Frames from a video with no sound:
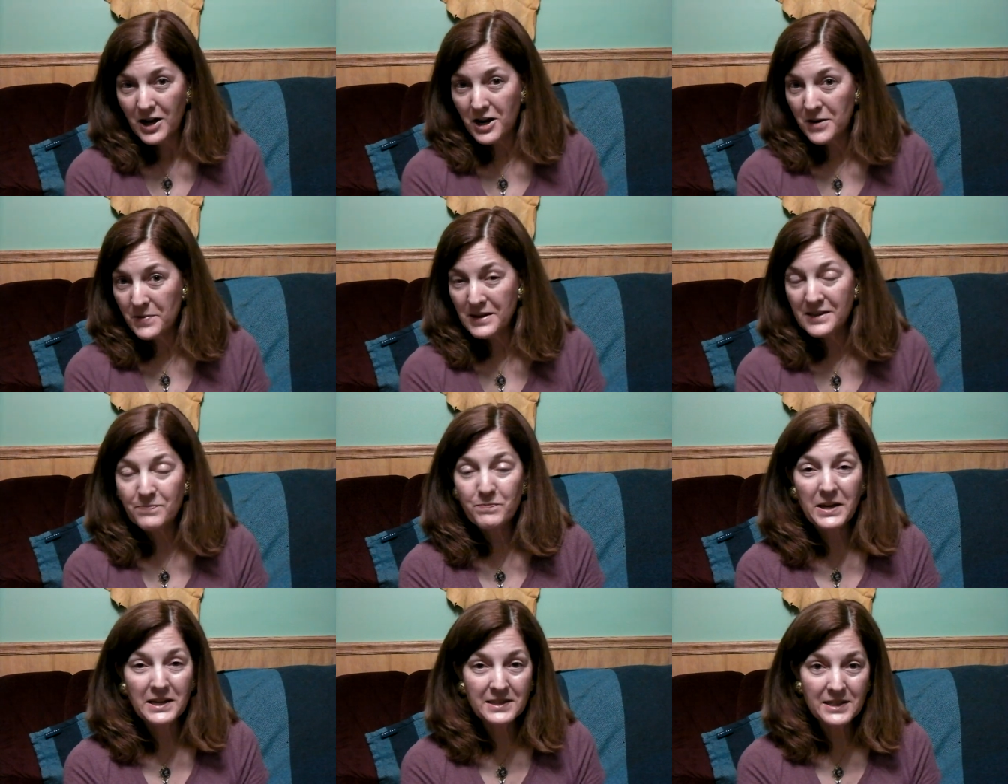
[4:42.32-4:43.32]
It
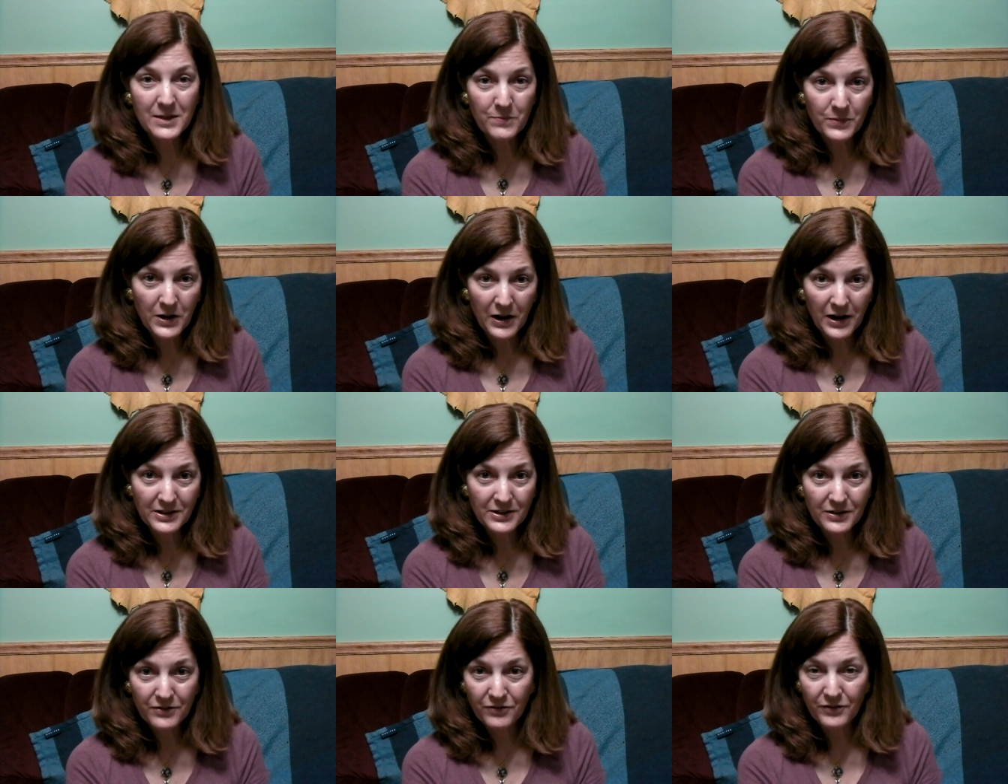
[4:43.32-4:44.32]
may seem
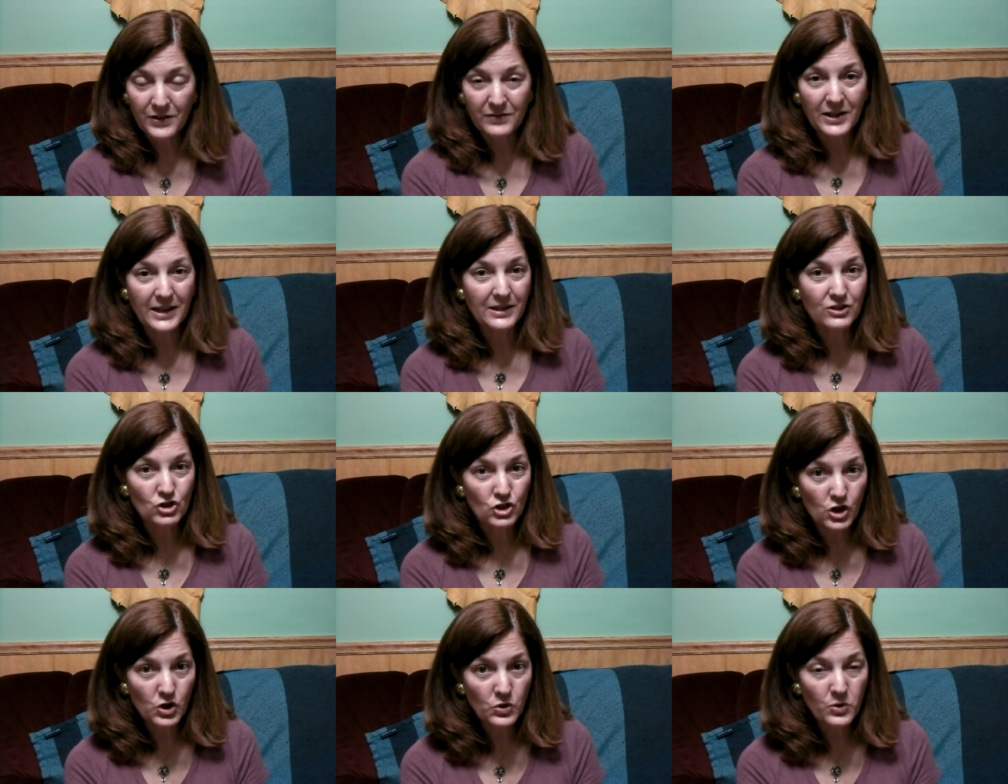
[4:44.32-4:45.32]
kind of like a
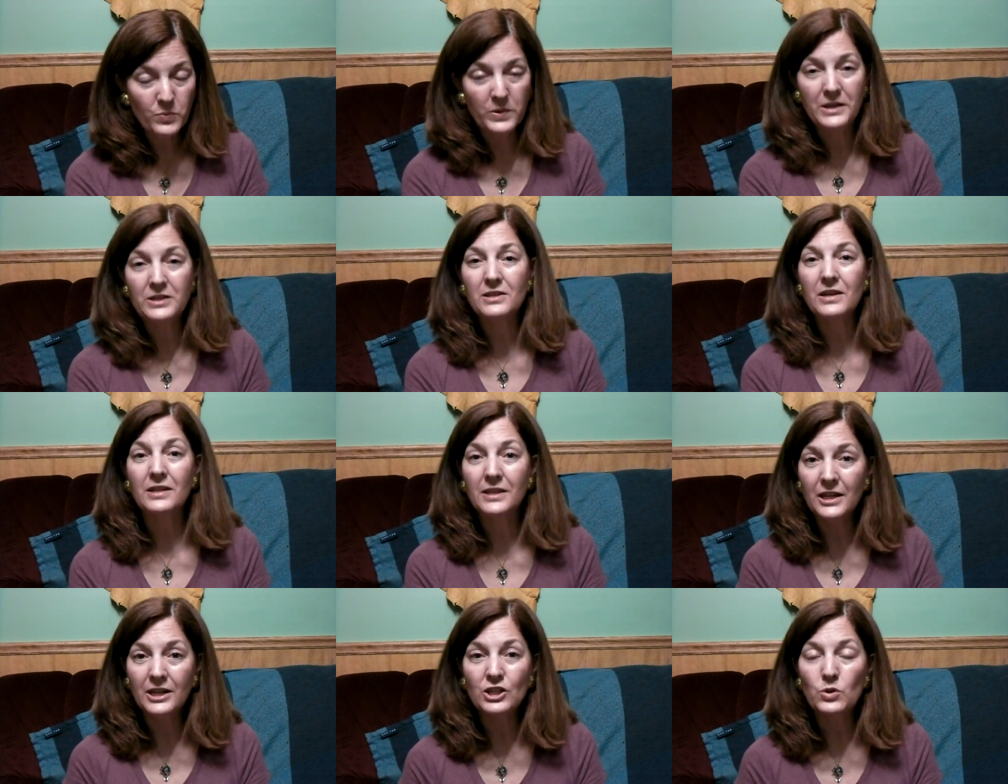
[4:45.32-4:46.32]
joke, but
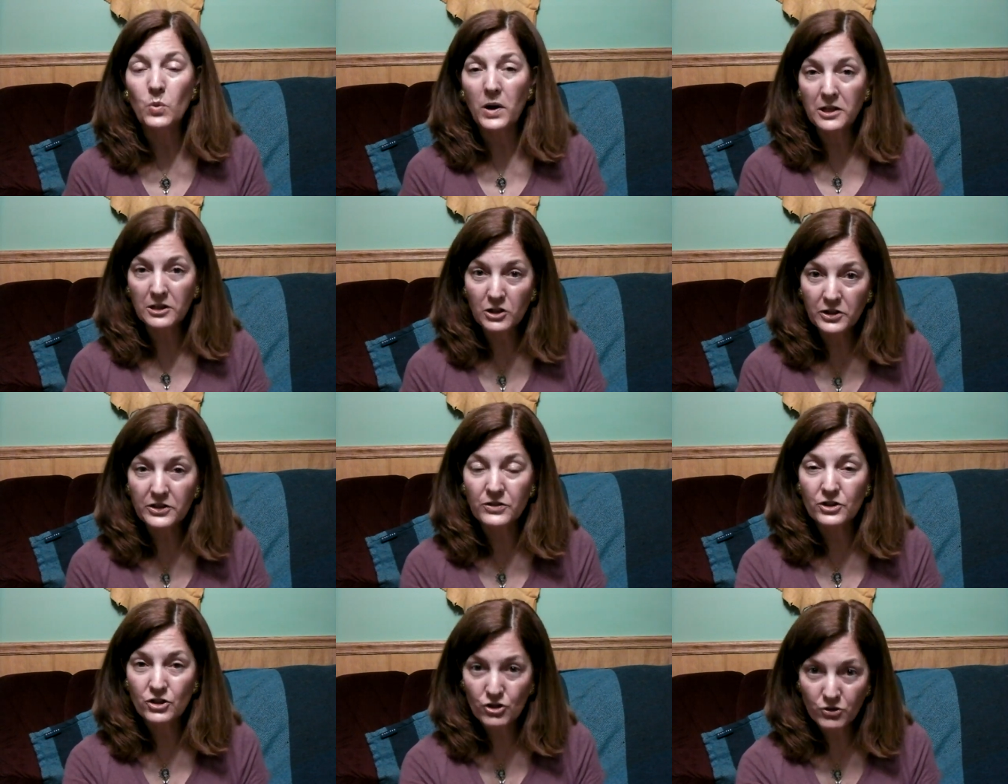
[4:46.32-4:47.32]
again, you want to look
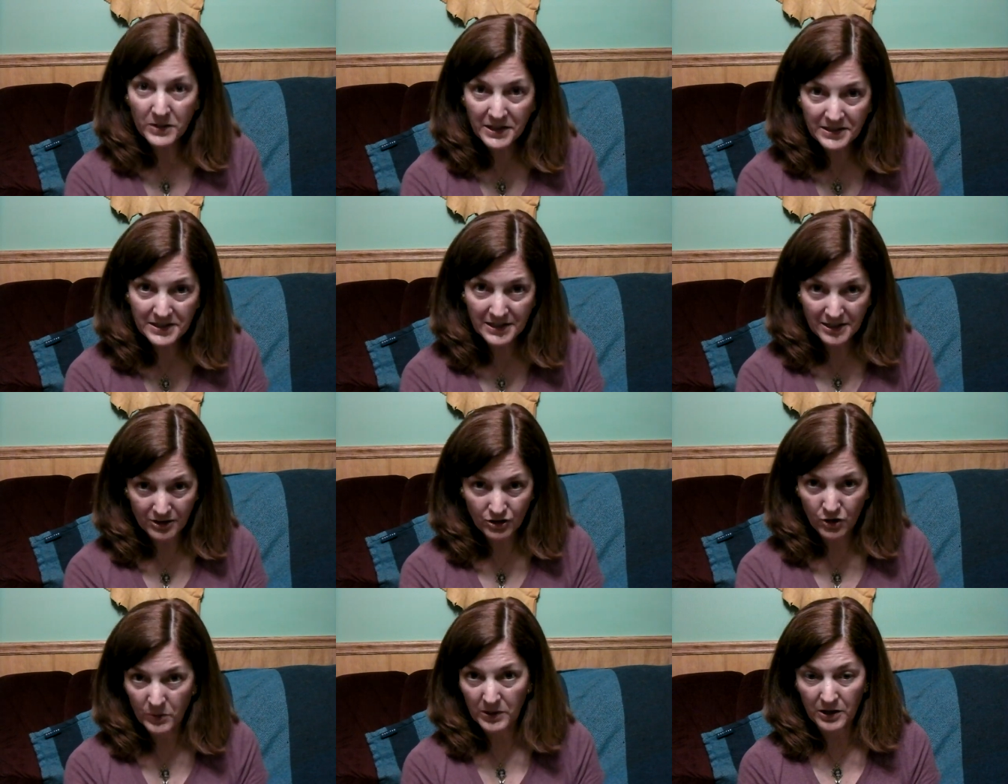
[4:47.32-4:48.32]
at the trends that are
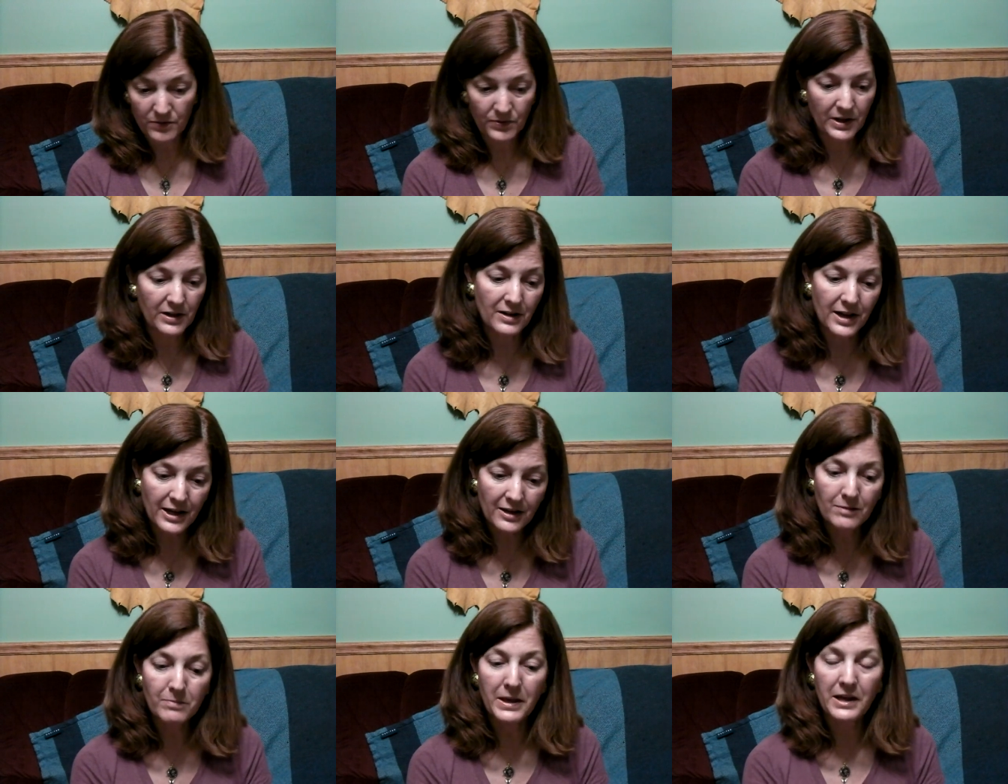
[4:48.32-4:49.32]
going on. You've got a
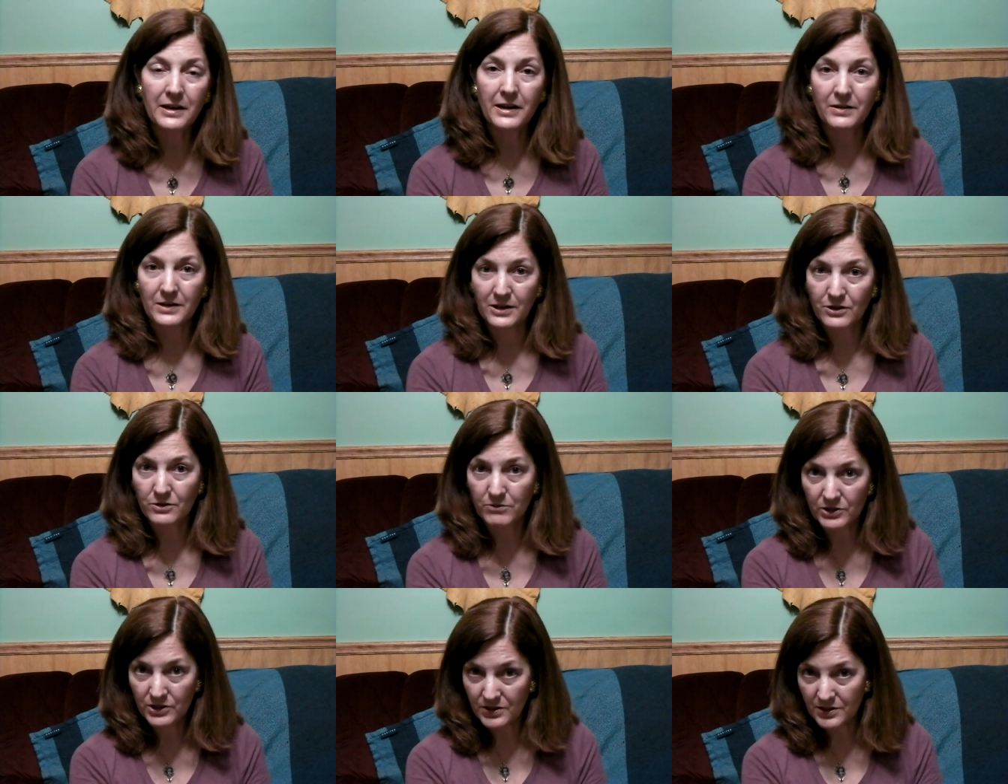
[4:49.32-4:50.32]
naked man out here
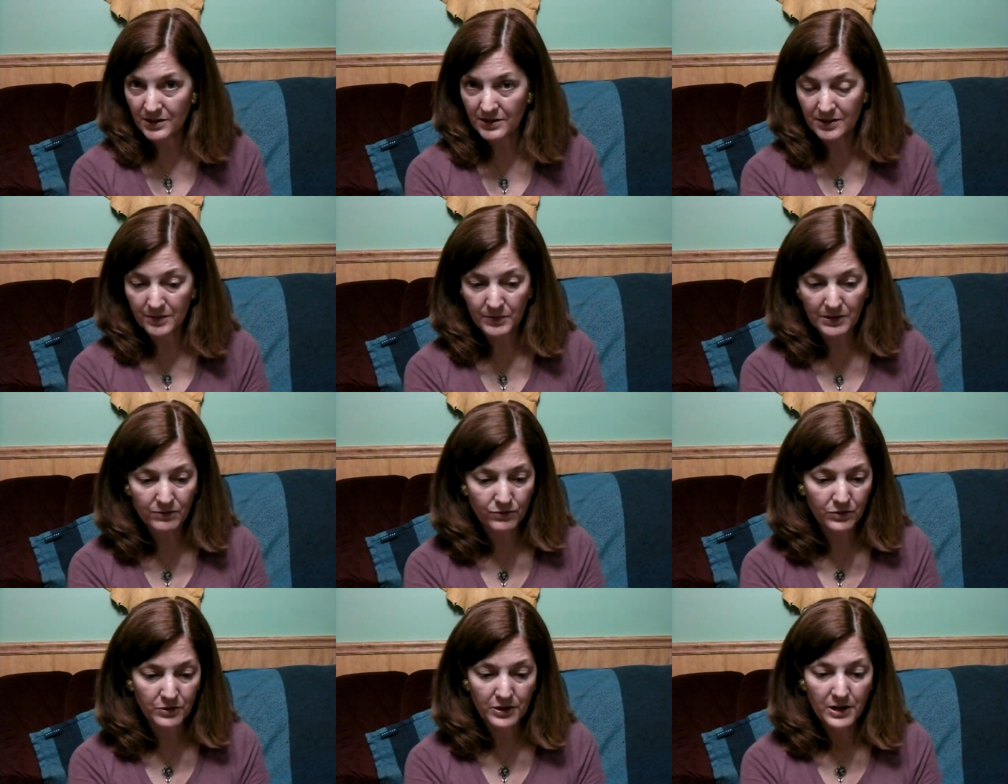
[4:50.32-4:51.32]
who just did something
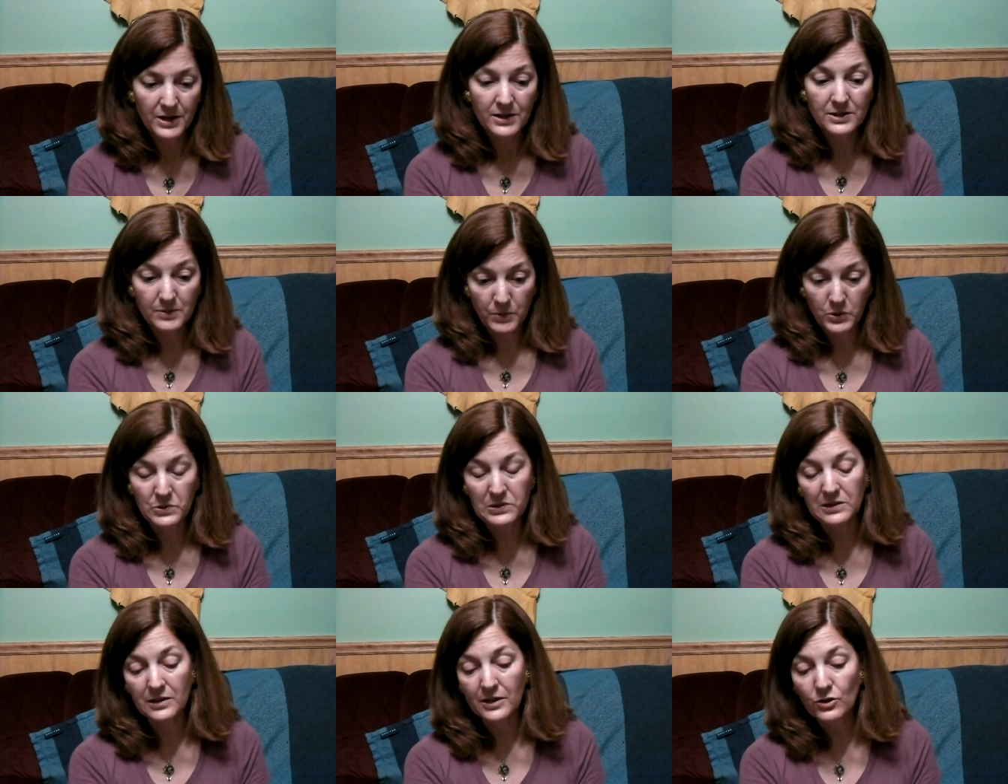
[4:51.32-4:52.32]
for
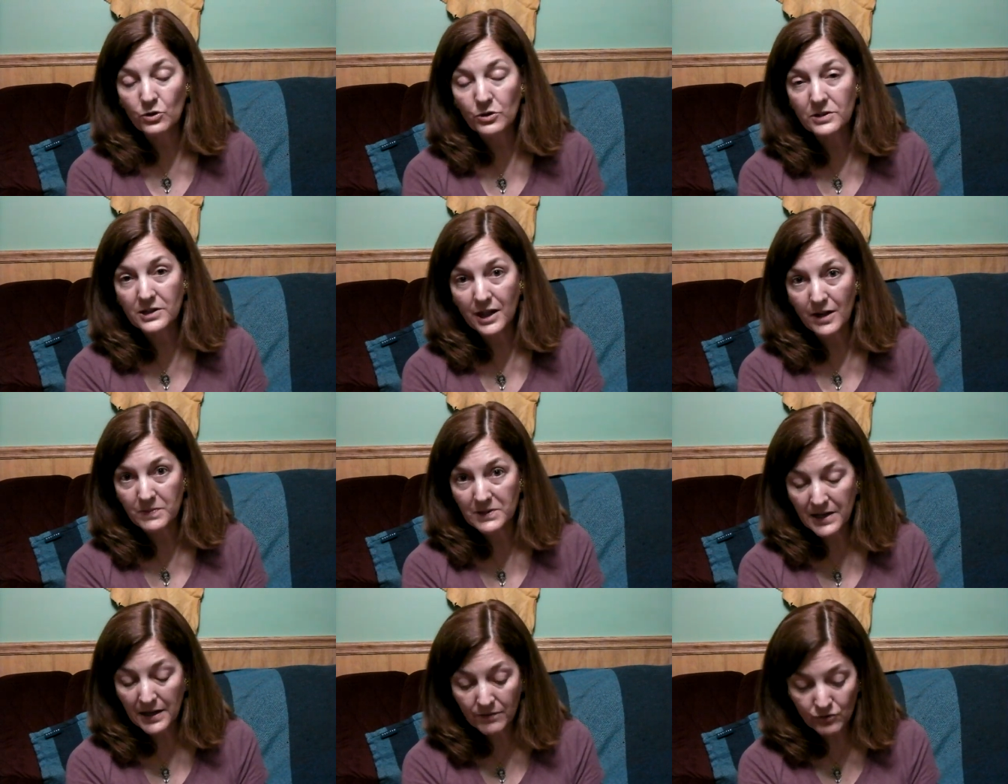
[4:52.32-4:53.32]
supposedly good to help
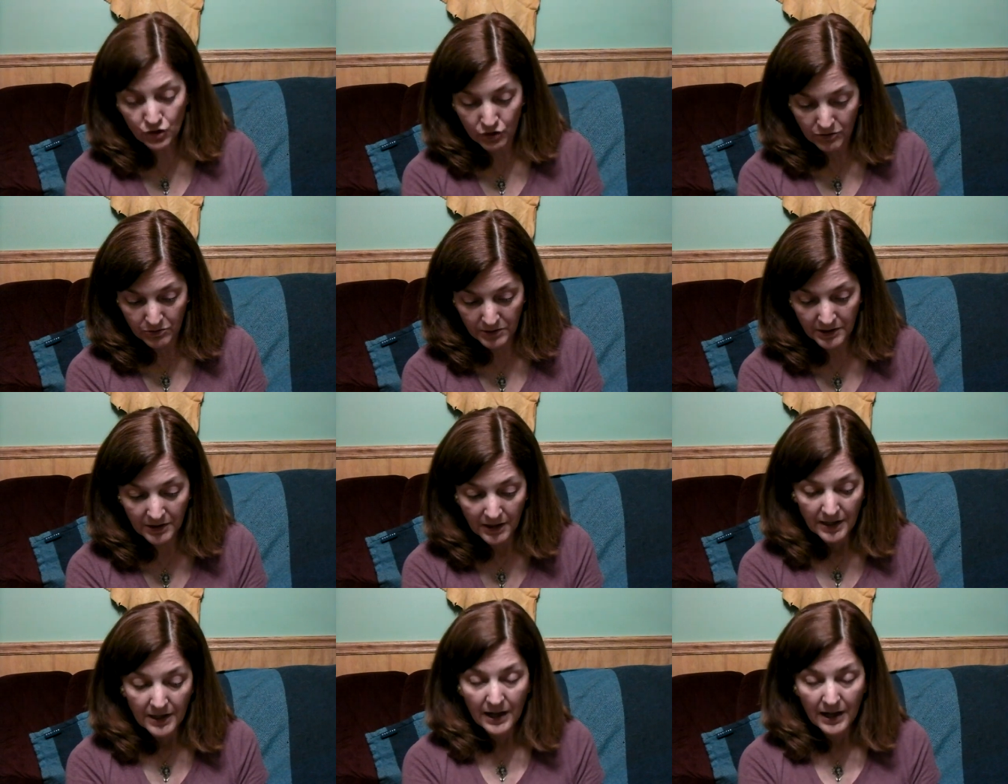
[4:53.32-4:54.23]
save children,